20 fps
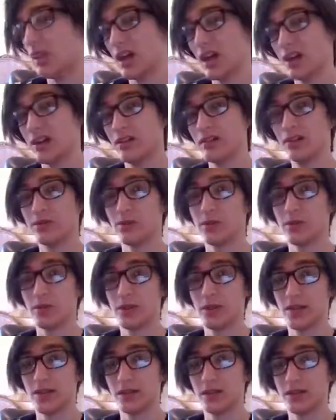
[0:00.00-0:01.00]
don't know if you hear
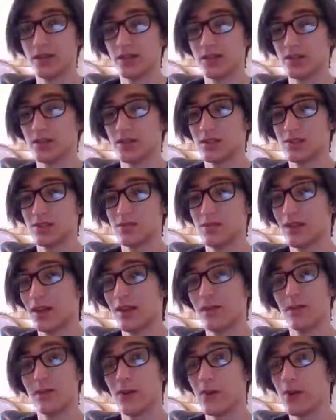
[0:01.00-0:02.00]
that noise, but I
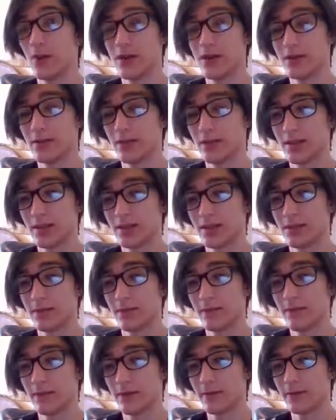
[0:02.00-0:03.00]
have no idea where that's
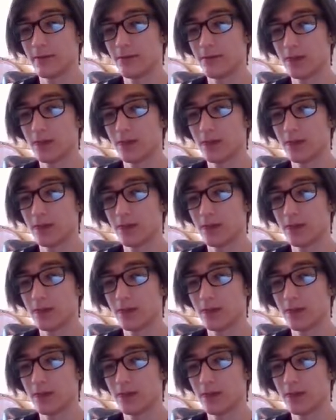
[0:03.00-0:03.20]
coming from.